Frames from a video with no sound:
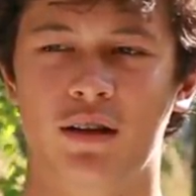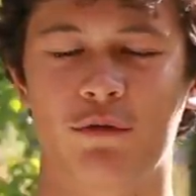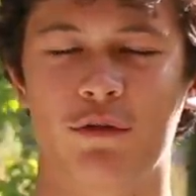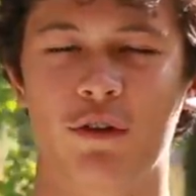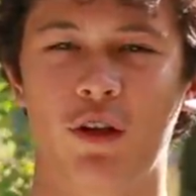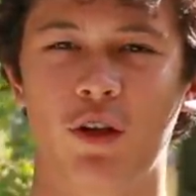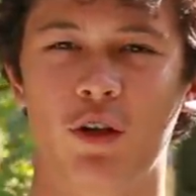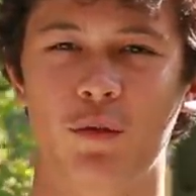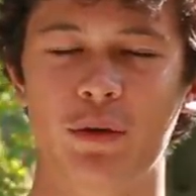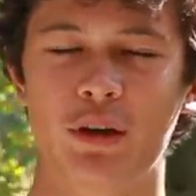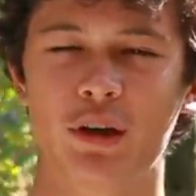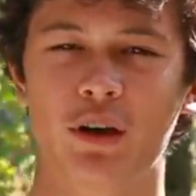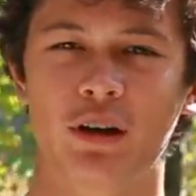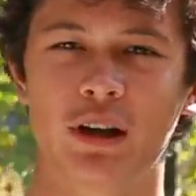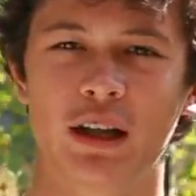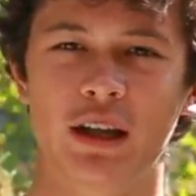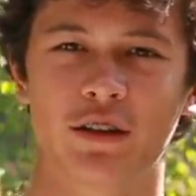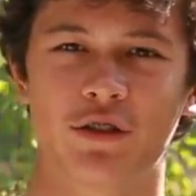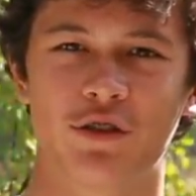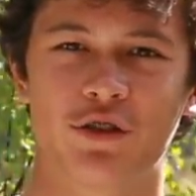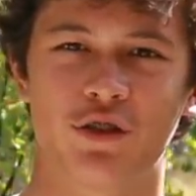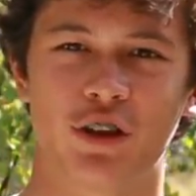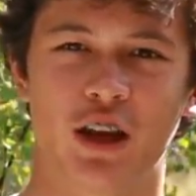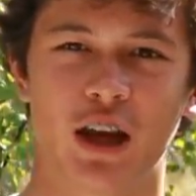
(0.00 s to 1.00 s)
Follow me on
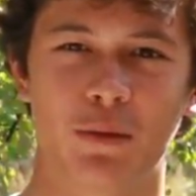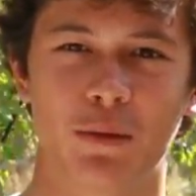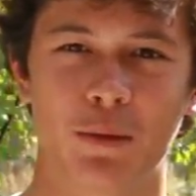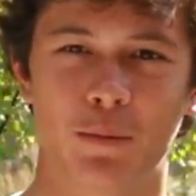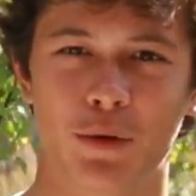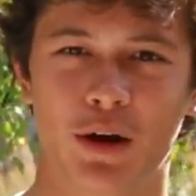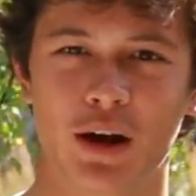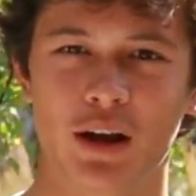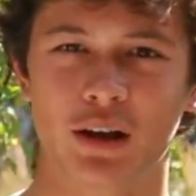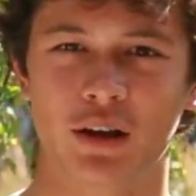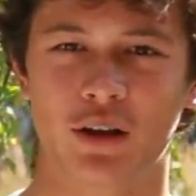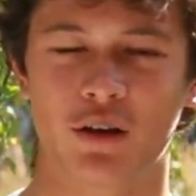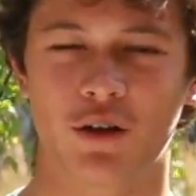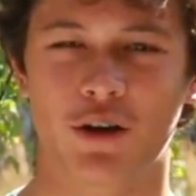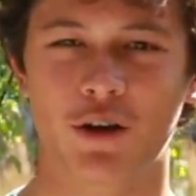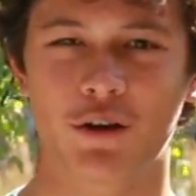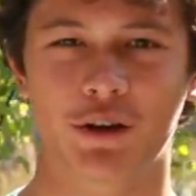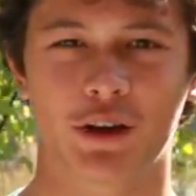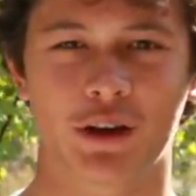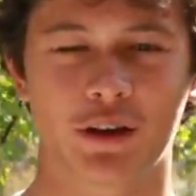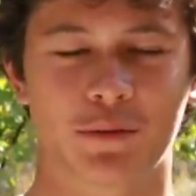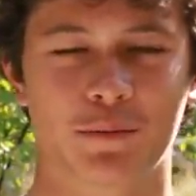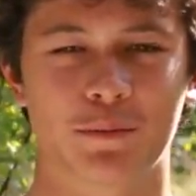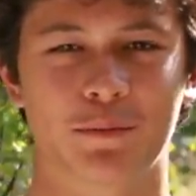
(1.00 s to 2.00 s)
Instagram at Brayden
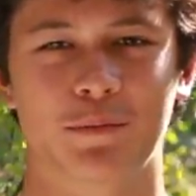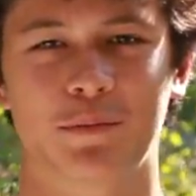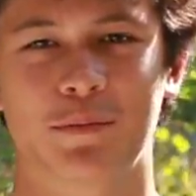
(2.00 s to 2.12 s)
Kuroda.